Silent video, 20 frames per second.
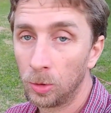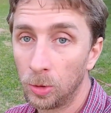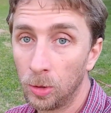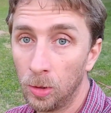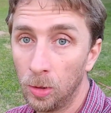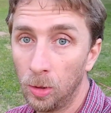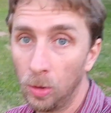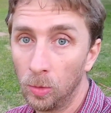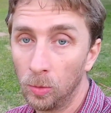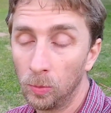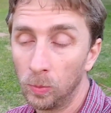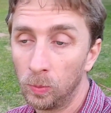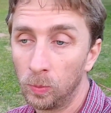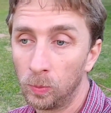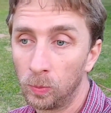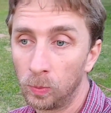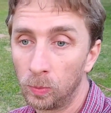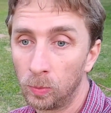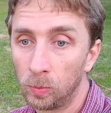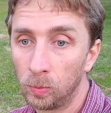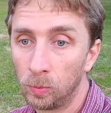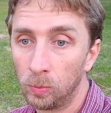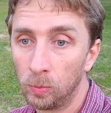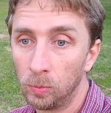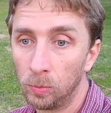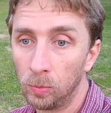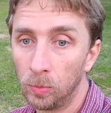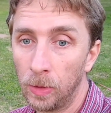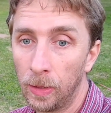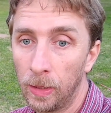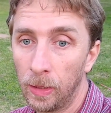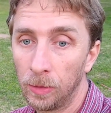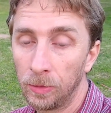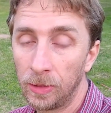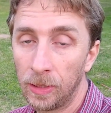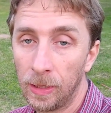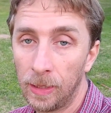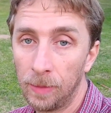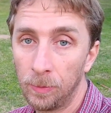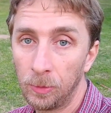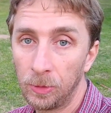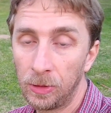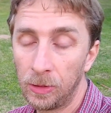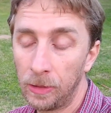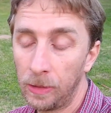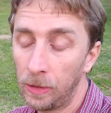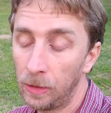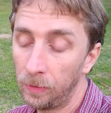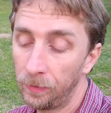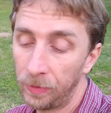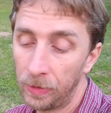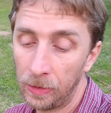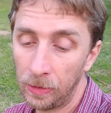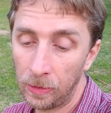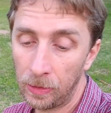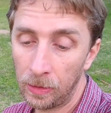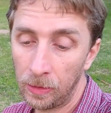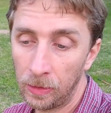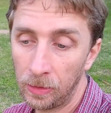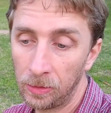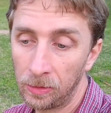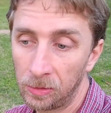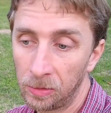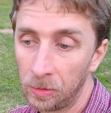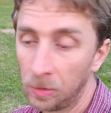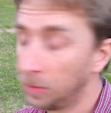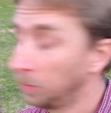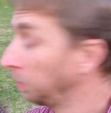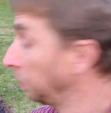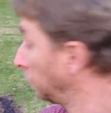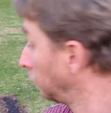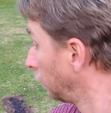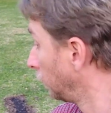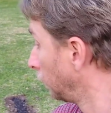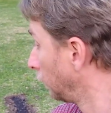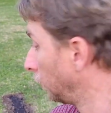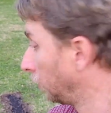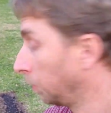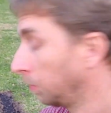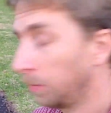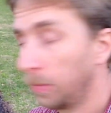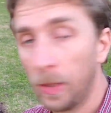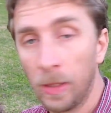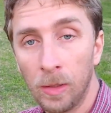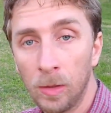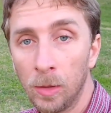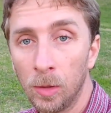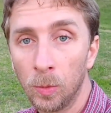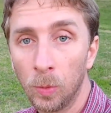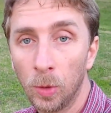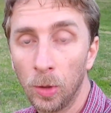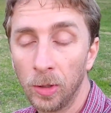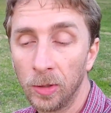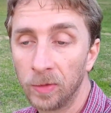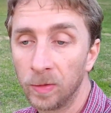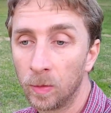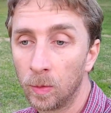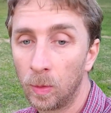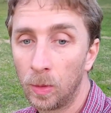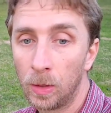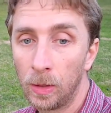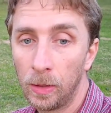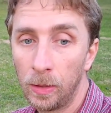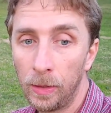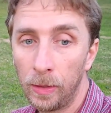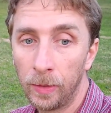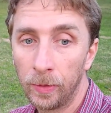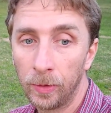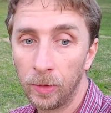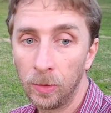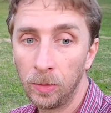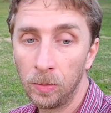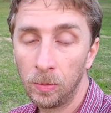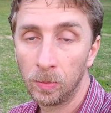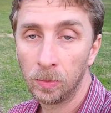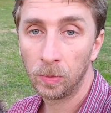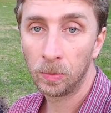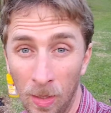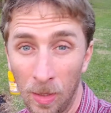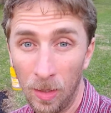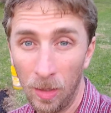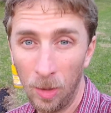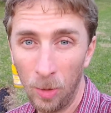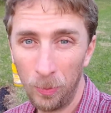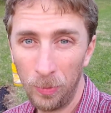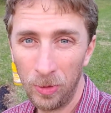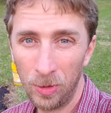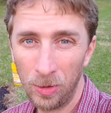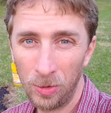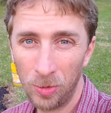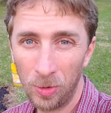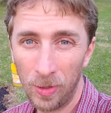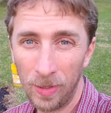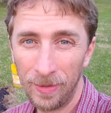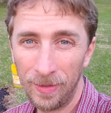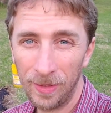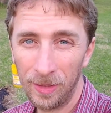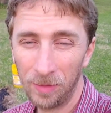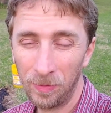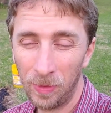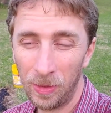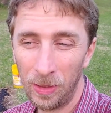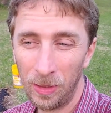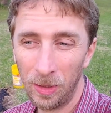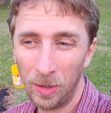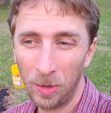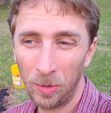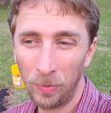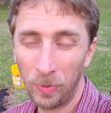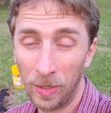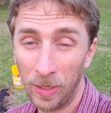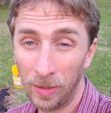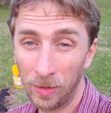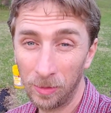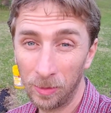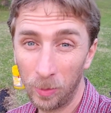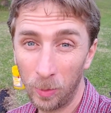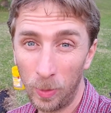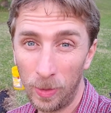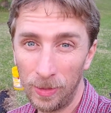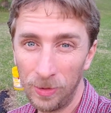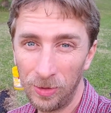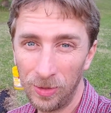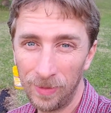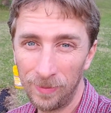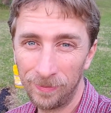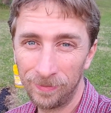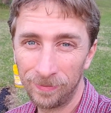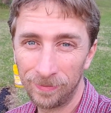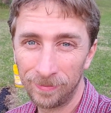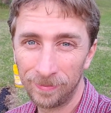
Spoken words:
So, time will tell if anything is better or worse for one or the other. Hope you enjoyed this video. Thanks for watching.